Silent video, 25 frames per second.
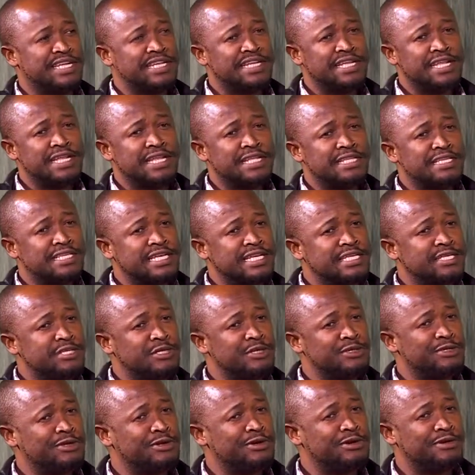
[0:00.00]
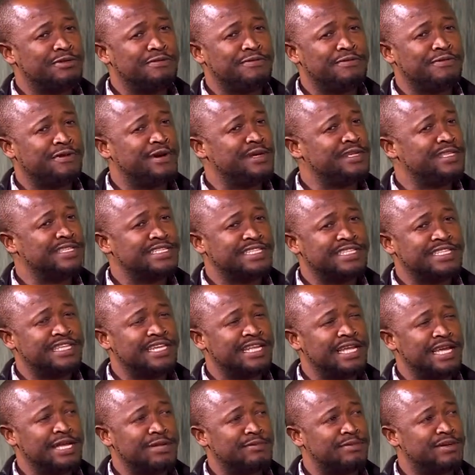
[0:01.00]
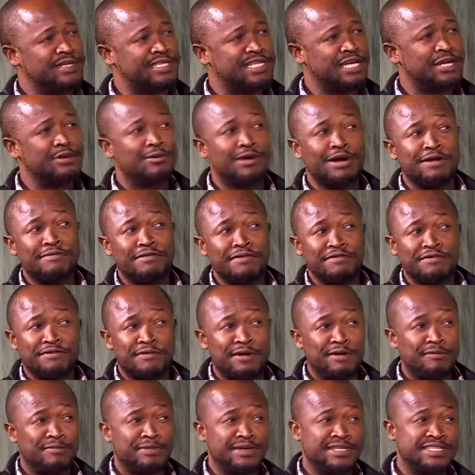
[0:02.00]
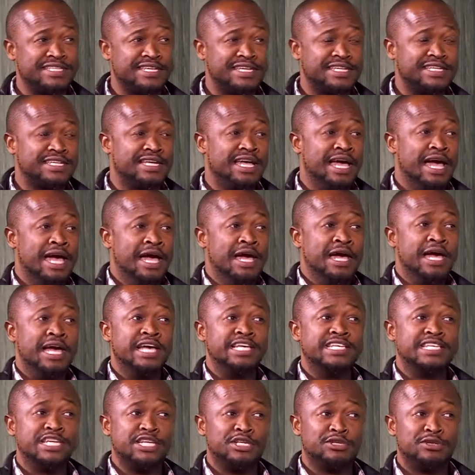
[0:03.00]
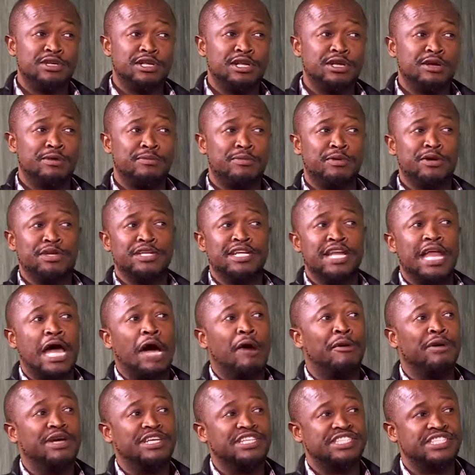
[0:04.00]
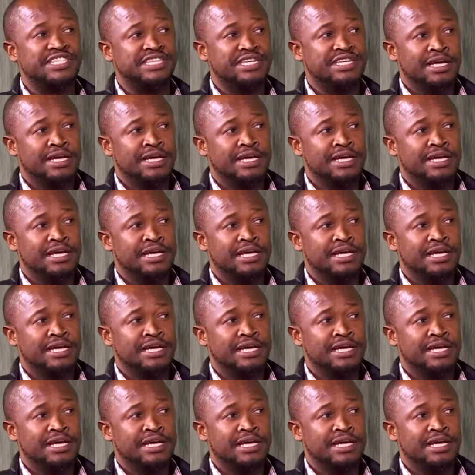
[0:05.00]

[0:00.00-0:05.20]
and it says your tone of voice is 38%, while 55% is actually your body language.